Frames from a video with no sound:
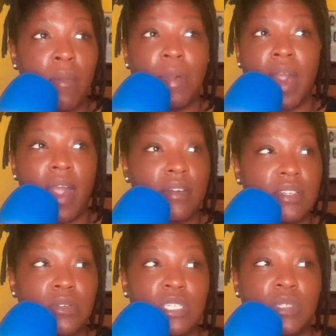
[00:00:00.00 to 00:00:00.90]
but
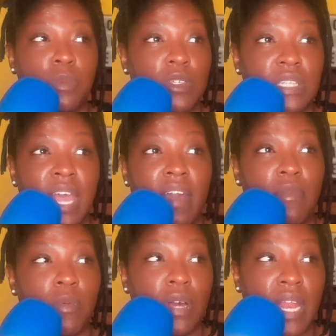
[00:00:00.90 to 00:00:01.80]
also just wants to
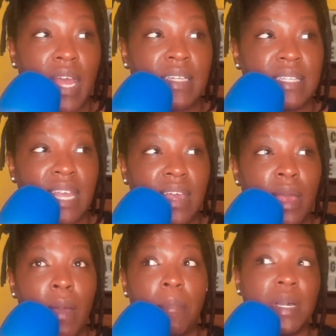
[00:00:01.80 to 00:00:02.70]
have a one-night stand,